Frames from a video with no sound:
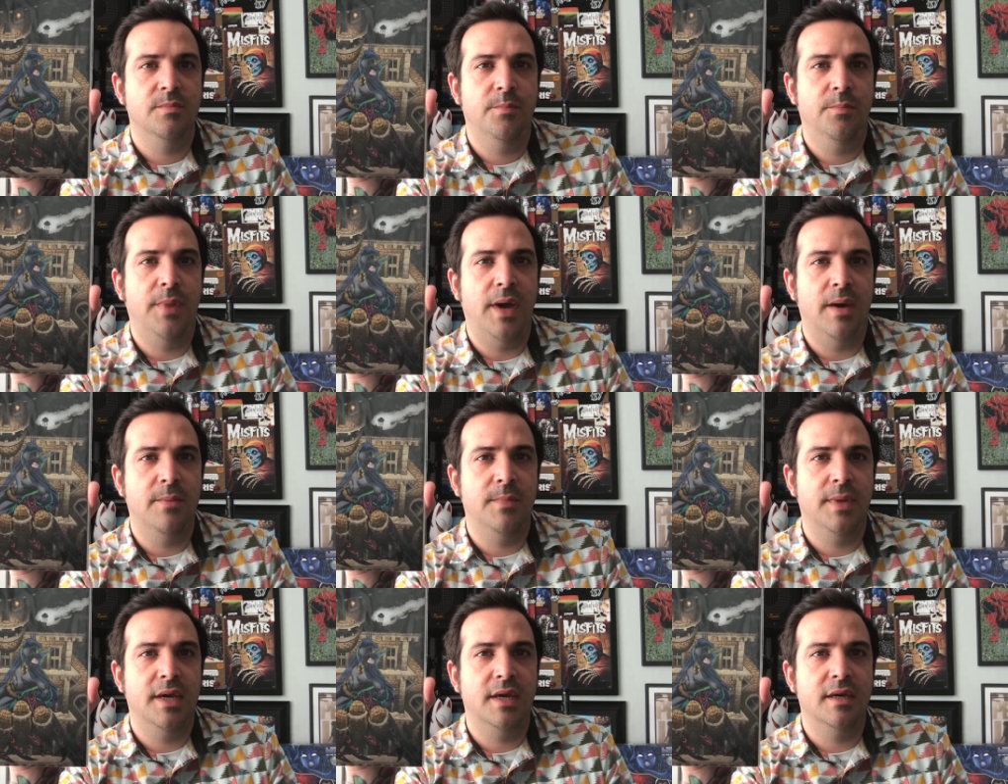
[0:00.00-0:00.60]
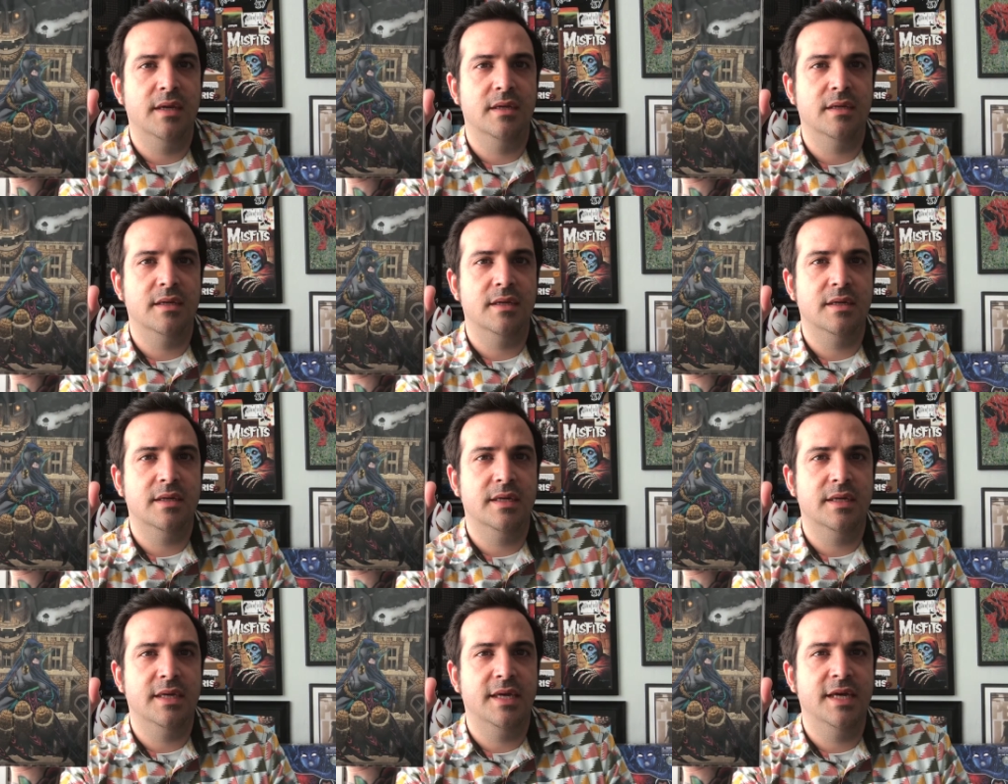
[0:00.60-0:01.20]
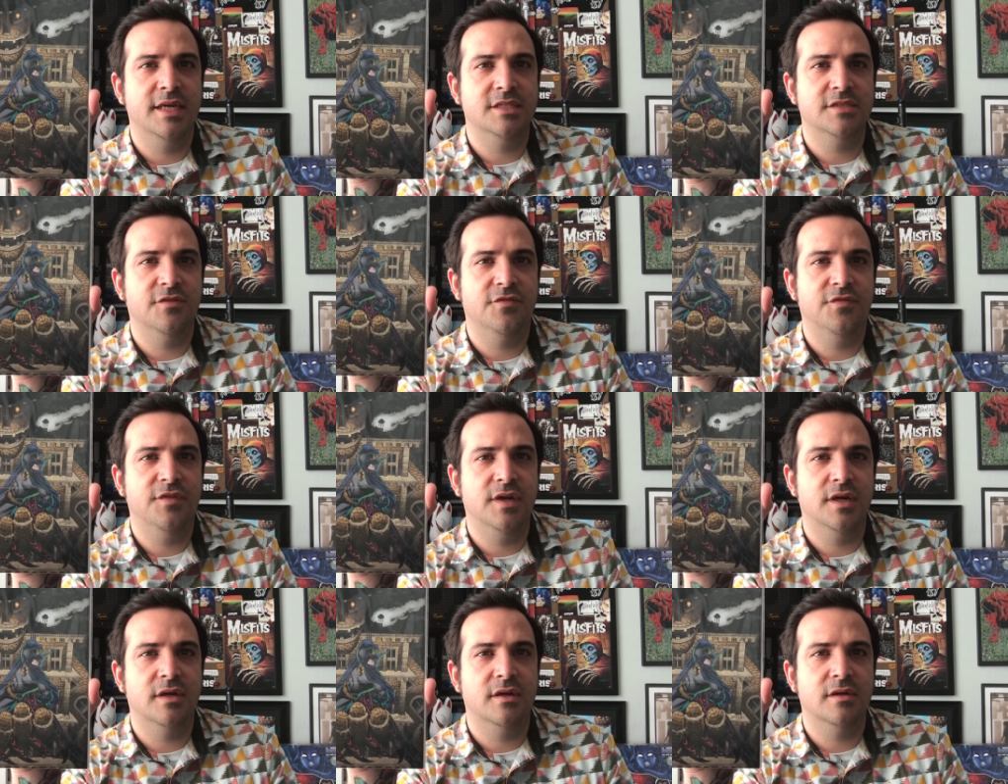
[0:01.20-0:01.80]
Batman Kings of
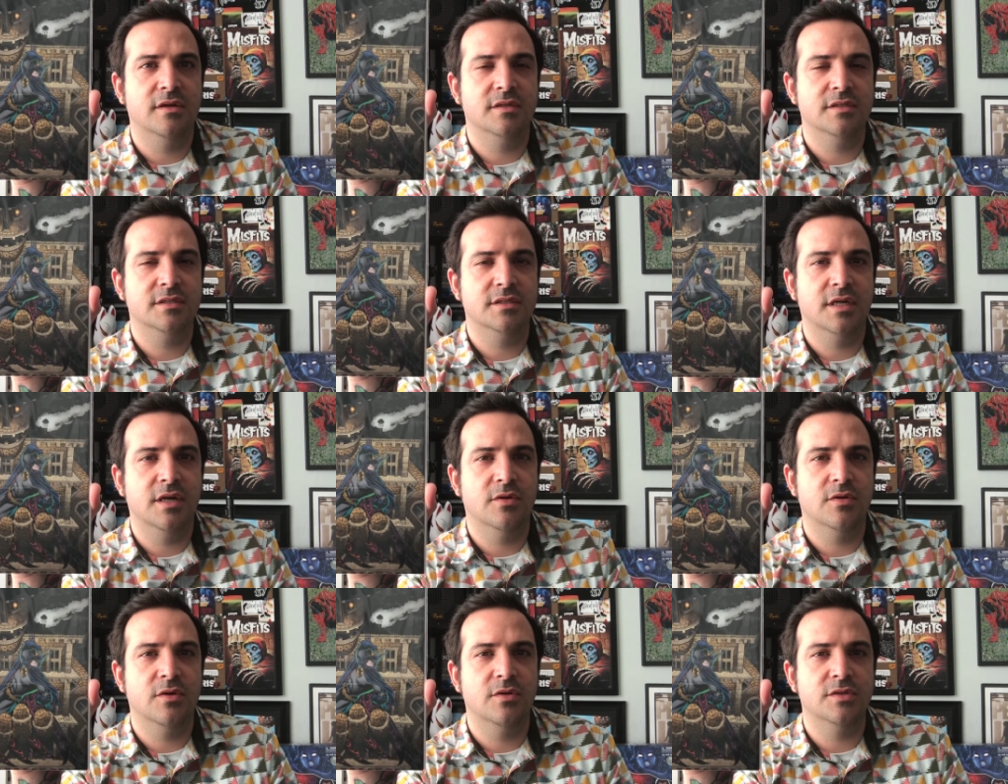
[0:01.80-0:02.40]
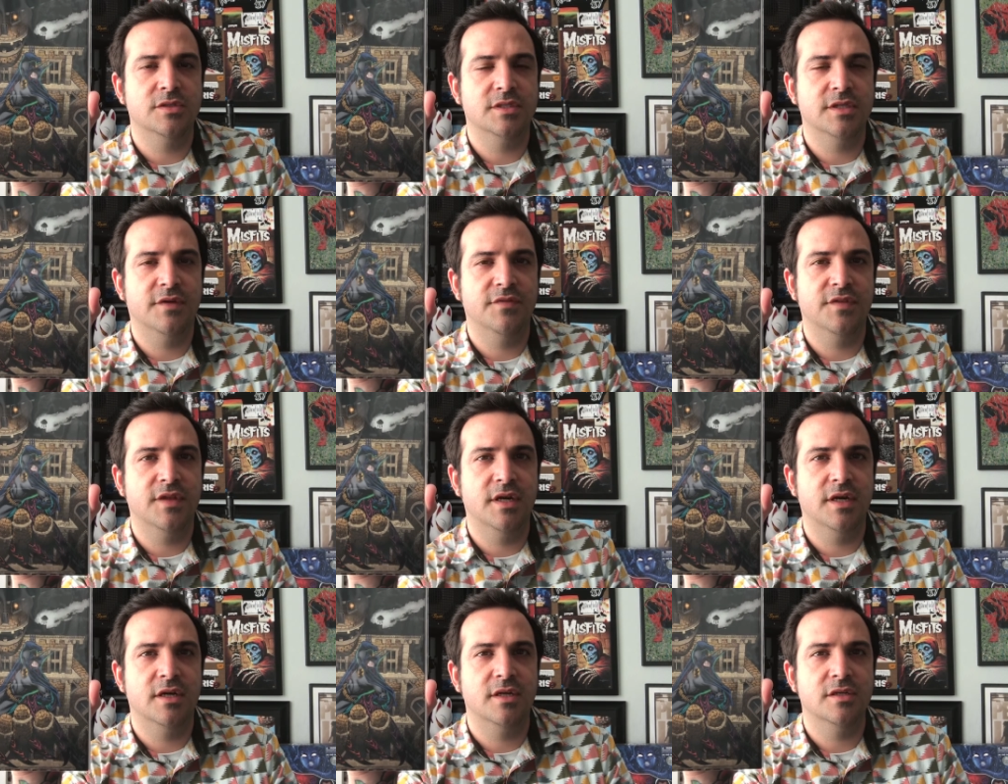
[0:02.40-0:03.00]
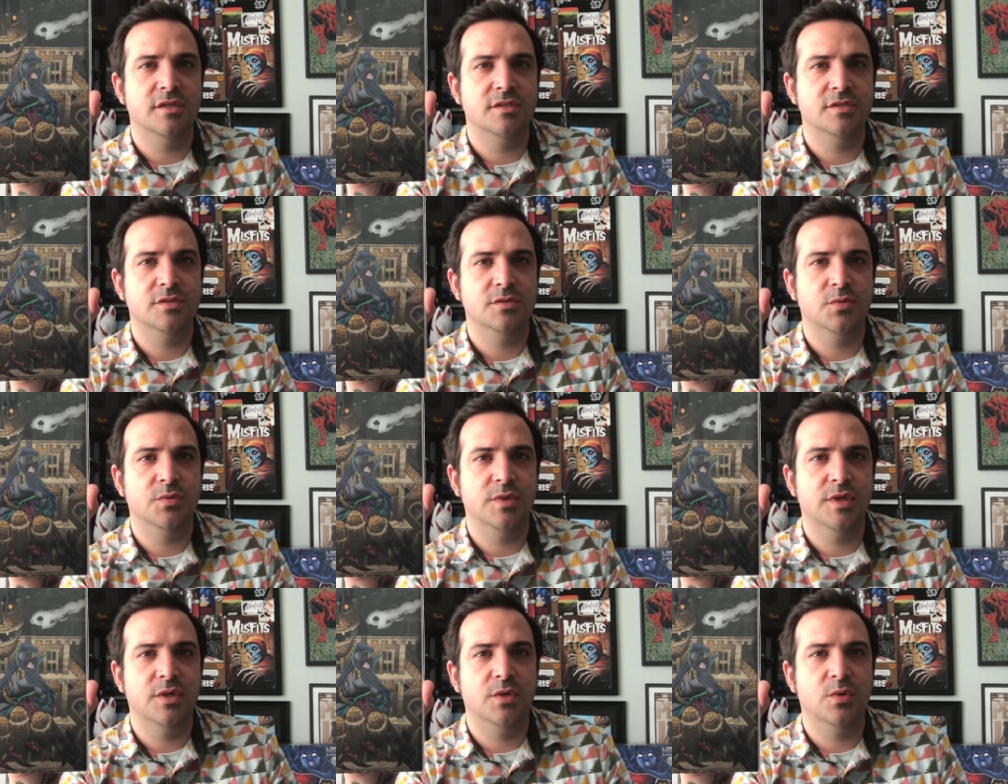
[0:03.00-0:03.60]
Fear Scarecrow stuff there. It's
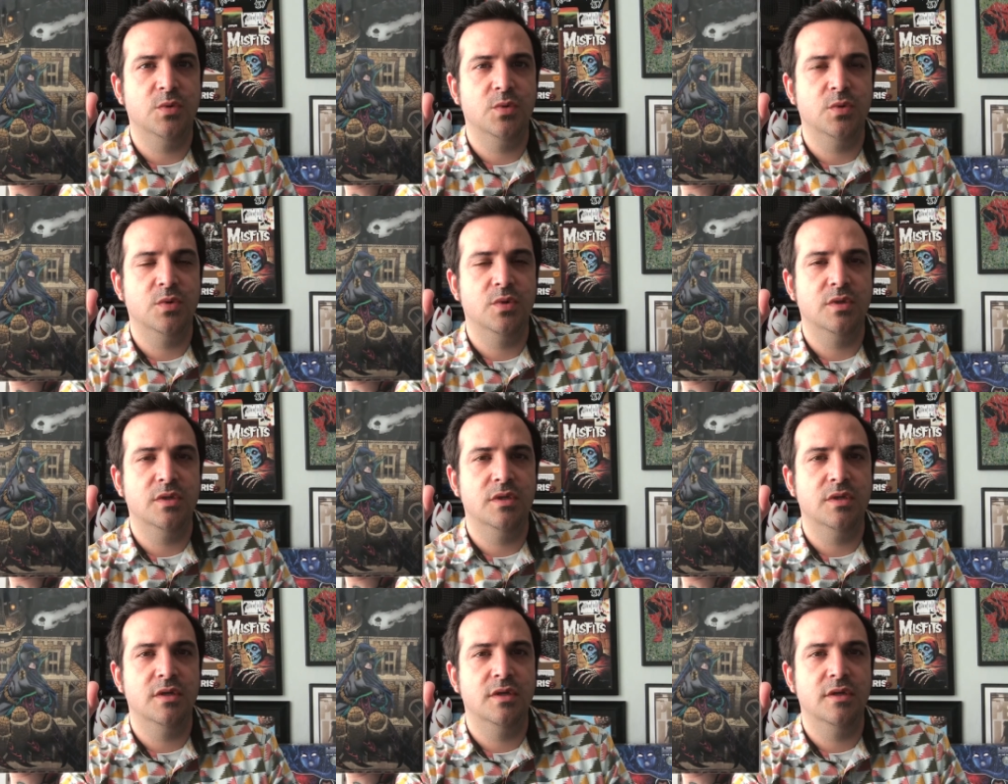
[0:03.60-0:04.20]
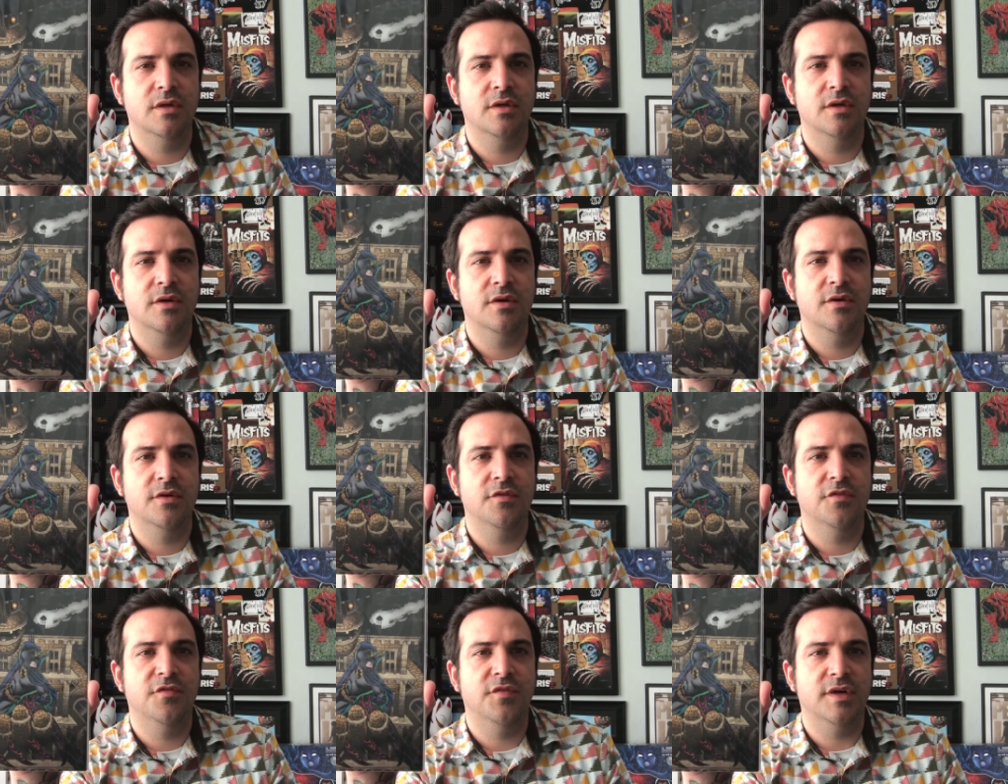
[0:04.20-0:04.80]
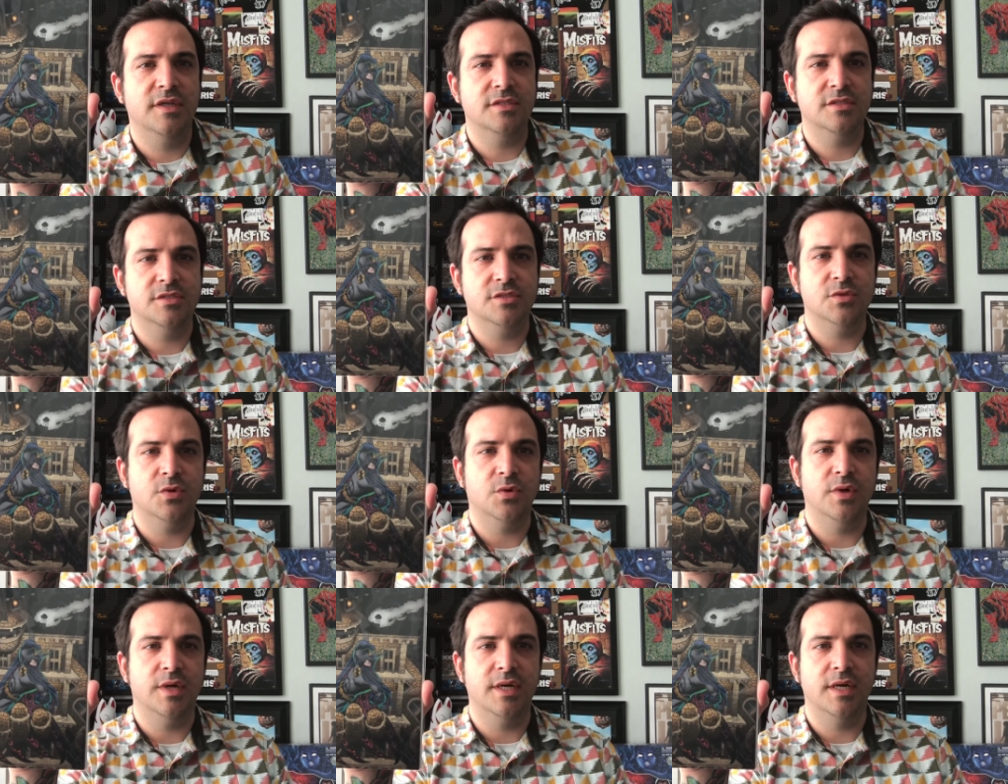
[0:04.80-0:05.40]
a really cool, fun
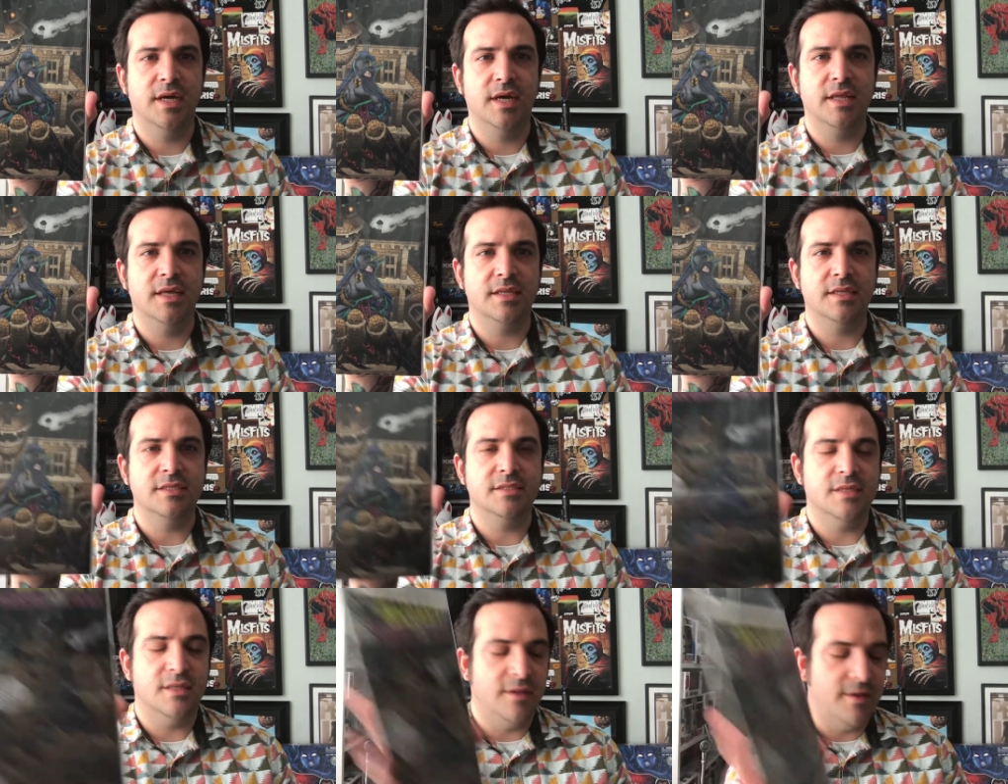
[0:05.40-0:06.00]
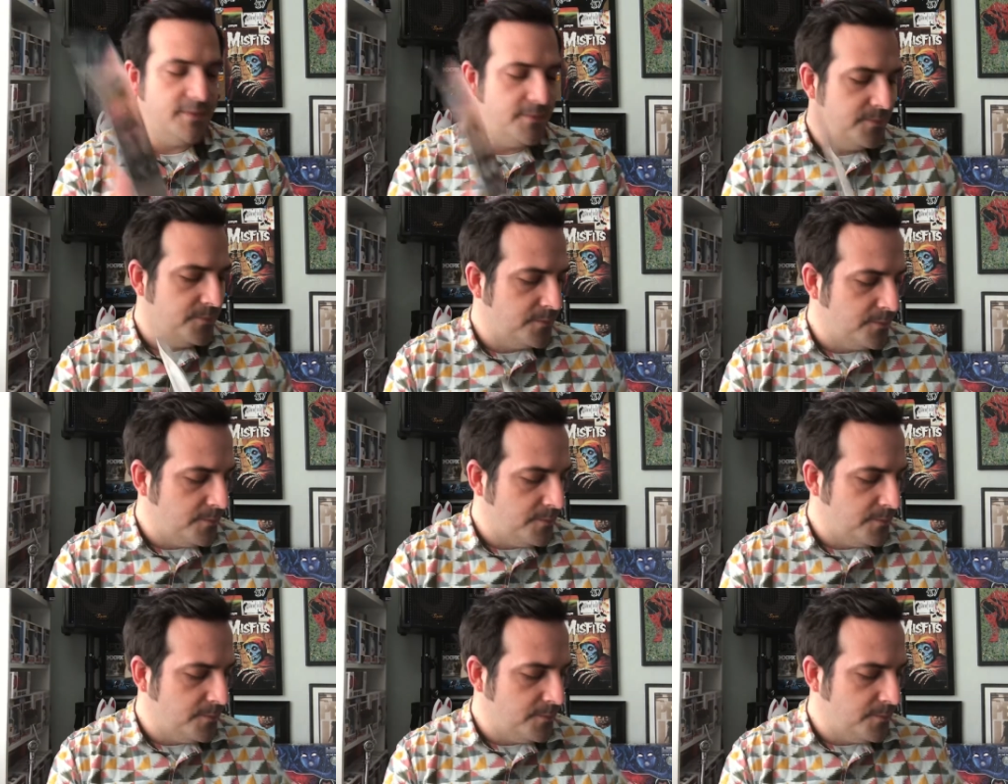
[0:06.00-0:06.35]
story. I like this a lot.